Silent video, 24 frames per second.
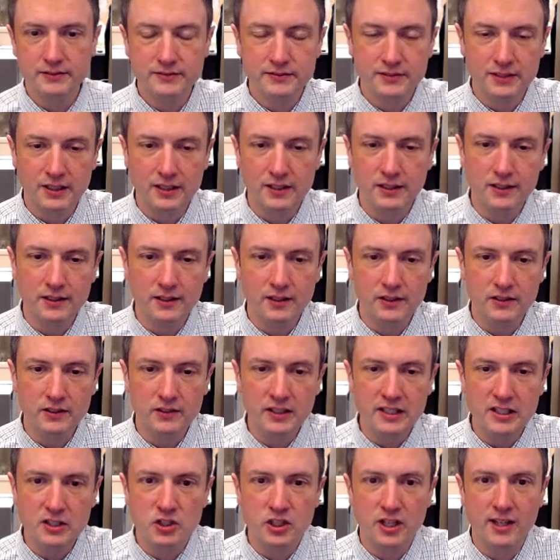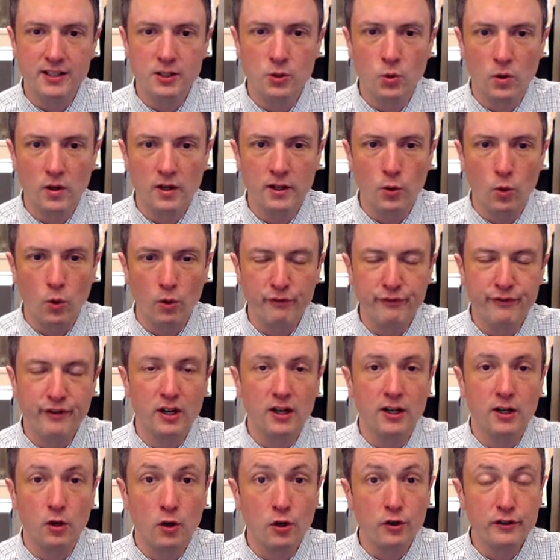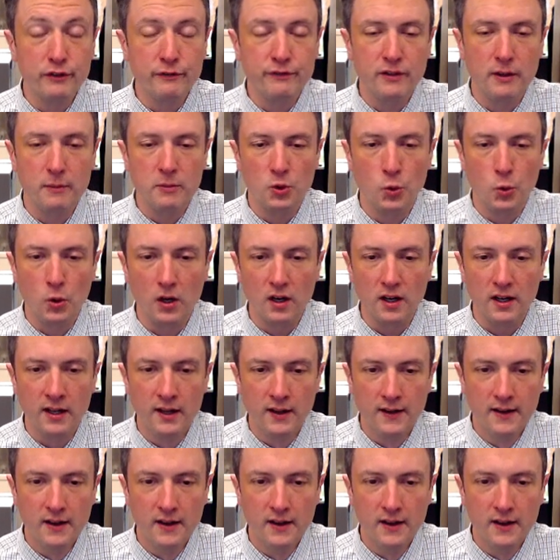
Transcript: a, a late January or very early February